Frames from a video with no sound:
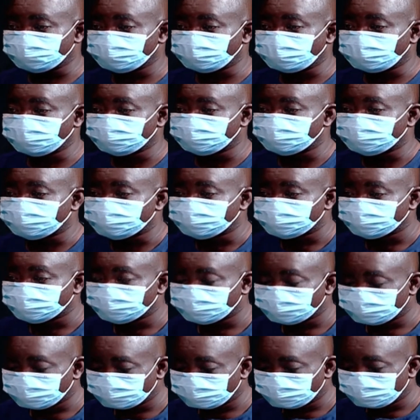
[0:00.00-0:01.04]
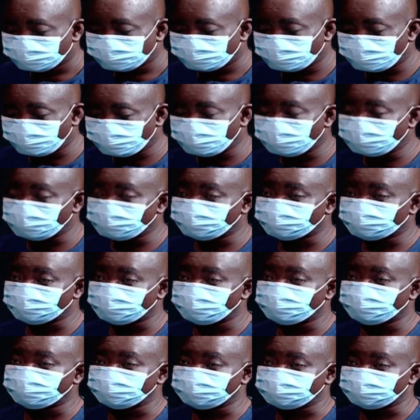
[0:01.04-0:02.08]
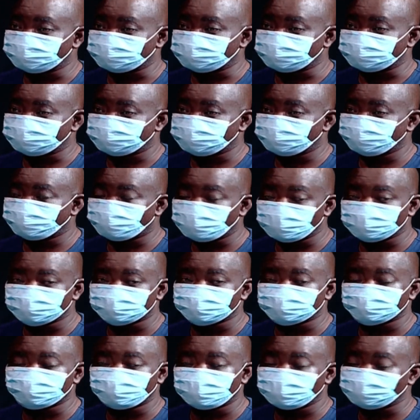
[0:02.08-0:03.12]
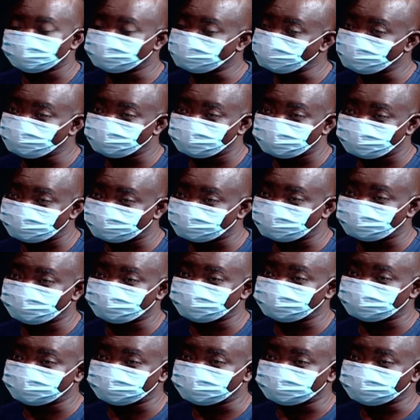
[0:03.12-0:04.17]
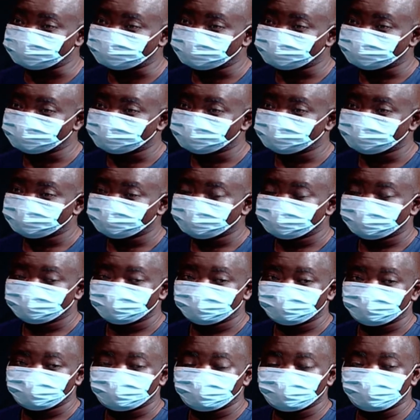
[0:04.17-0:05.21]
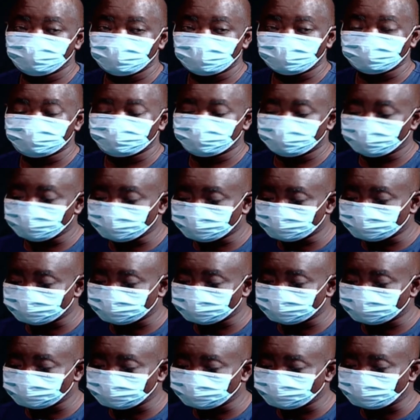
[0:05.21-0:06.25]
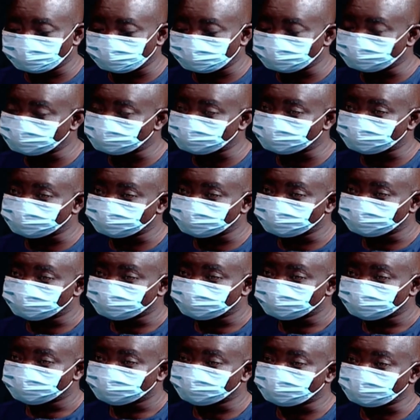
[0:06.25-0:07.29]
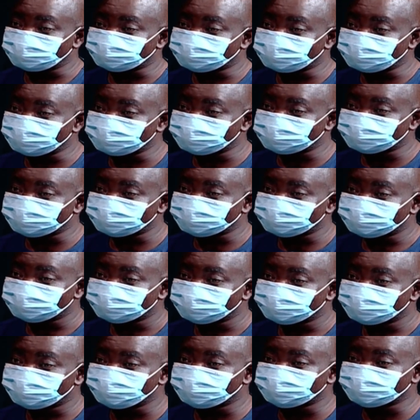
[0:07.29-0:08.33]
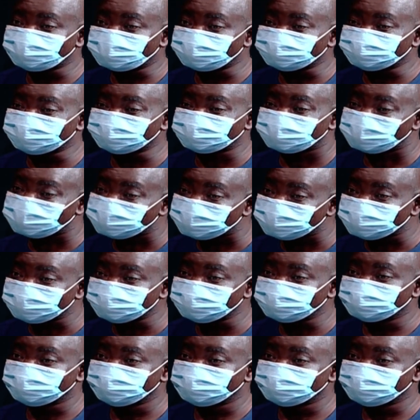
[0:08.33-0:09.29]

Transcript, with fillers: that when we left office, in fact, by the time we left office, mm. we had put in place structures to start selling